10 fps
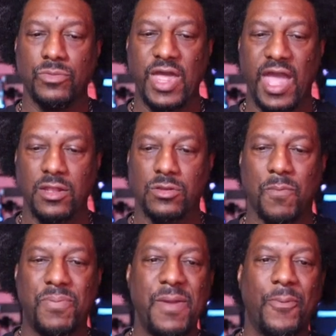that the
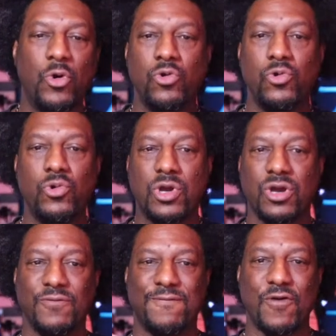people who
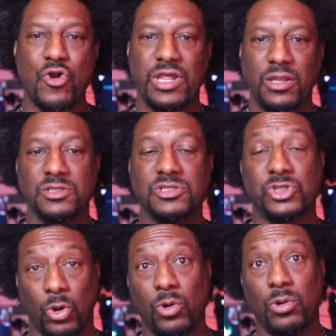converted,
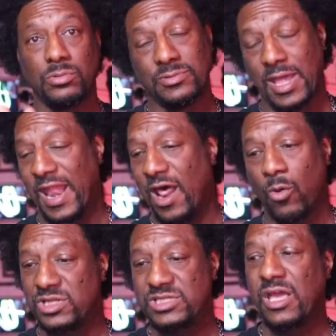and I don't
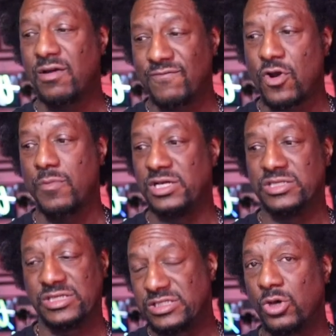want to say converted because
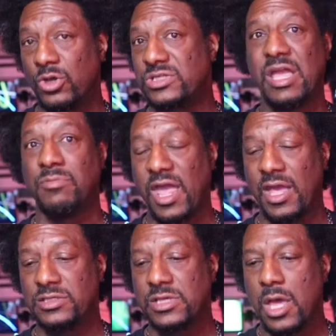it's still the same
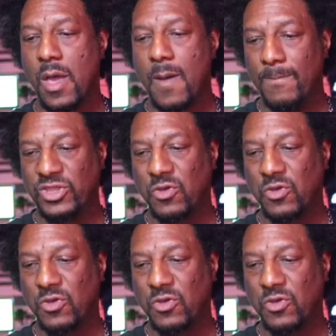dance, but the